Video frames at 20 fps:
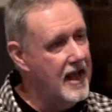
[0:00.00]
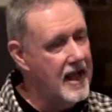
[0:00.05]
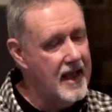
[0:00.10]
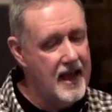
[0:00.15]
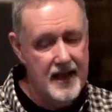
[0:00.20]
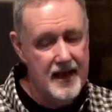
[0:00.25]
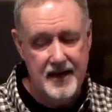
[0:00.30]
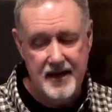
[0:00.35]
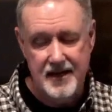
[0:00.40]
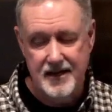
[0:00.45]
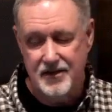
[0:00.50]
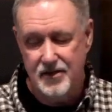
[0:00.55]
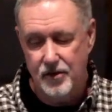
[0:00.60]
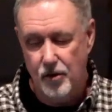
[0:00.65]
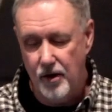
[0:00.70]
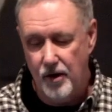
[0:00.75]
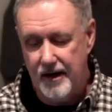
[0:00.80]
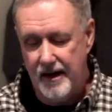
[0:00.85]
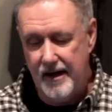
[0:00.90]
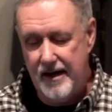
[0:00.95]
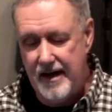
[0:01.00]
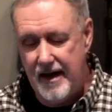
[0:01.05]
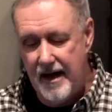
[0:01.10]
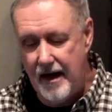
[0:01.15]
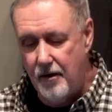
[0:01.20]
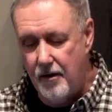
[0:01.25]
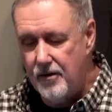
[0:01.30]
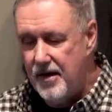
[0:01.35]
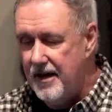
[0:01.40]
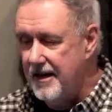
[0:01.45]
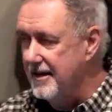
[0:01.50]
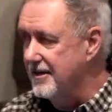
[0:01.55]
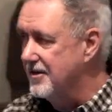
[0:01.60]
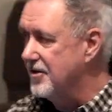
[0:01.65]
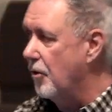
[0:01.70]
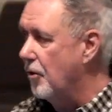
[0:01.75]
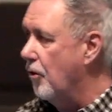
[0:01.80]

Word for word: and He's looking out, He is